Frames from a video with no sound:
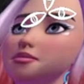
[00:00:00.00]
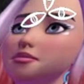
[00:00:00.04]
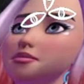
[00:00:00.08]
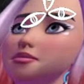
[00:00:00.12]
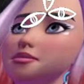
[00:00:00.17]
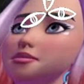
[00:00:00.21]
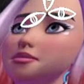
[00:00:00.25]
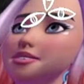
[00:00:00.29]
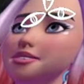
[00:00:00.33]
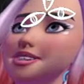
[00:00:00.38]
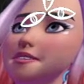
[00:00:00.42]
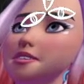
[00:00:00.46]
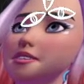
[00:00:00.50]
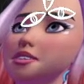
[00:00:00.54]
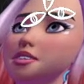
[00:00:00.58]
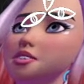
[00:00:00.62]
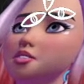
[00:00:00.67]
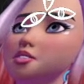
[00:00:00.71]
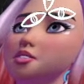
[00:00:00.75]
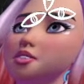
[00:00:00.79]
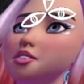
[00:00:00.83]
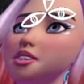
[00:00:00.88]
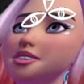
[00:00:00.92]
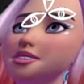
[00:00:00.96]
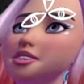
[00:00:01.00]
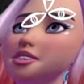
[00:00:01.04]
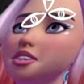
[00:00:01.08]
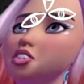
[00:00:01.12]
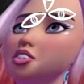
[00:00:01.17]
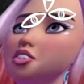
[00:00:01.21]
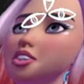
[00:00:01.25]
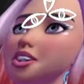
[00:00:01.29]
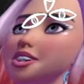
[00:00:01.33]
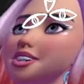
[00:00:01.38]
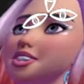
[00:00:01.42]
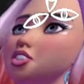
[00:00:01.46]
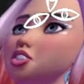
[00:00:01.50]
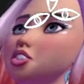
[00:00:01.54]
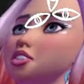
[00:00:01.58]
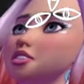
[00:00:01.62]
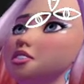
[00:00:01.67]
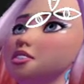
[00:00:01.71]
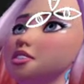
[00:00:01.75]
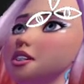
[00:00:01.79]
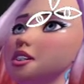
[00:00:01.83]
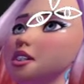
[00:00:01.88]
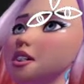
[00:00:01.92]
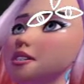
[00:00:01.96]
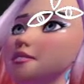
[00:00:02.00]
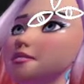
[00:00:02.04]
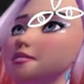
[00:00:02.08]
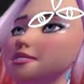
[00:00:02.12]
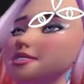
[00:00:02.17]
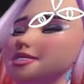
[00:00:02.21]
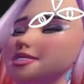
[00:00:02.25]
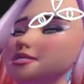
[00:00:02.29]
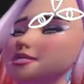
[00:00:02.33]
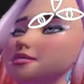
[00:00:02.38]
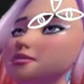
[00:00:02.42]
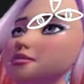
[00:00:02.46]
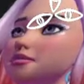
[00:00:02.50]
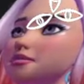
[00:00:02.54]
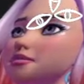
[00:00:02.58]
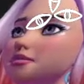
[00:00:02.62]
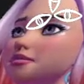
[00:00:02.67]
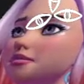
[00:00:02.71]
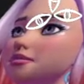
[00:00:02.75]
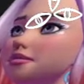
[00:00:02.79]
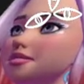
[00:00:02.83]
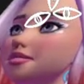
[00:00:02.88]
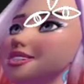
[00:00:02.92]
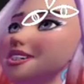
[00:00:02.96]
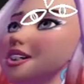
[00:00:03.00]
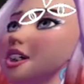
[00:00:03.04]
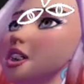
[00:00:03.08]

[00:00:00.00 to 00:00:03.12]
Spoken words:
different arrangements of cushions on it, I think. Yeah.